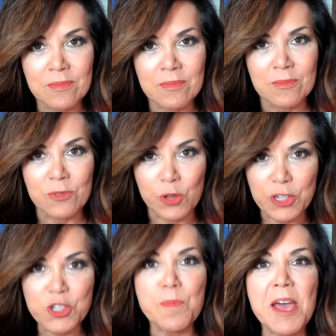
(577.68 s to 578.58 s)
Look
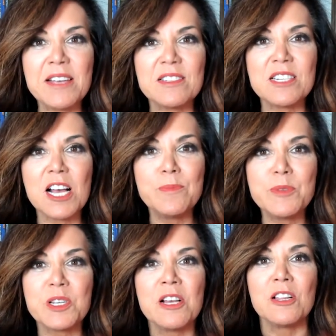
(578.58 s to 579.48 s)
at your pay
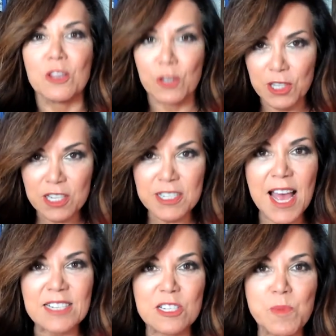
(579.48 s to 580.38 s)
stubs. Look at the
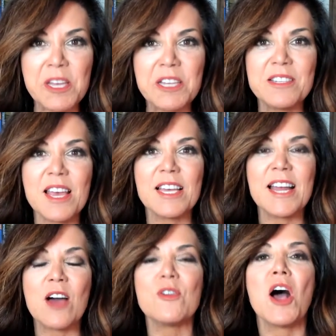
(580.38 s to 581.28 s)
taxes being taken
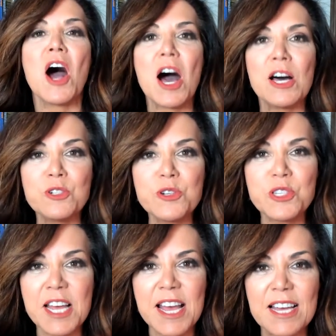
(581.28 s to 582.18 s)
out.
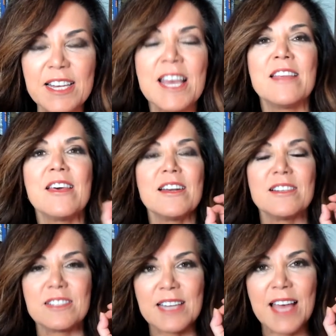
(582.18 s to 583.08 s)
Understand that it
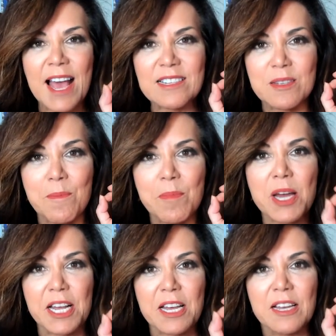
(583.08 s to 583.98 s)
is tax
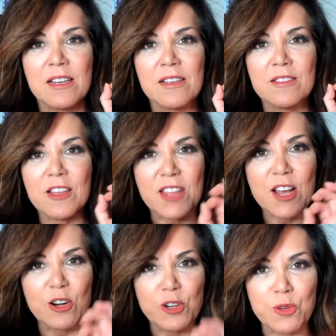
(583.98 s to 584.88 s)
money that
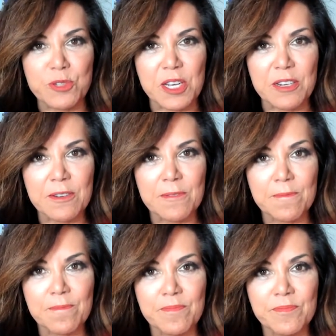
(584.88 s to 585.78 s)
they are using.
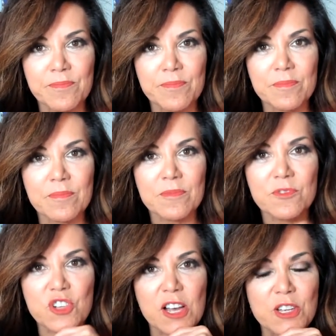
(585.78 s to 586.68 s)

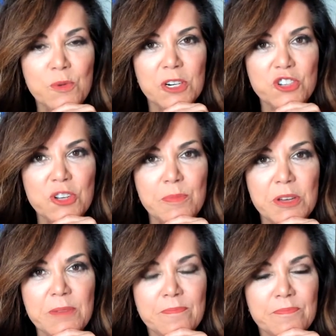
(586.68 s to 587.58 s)
John, you want to jump in?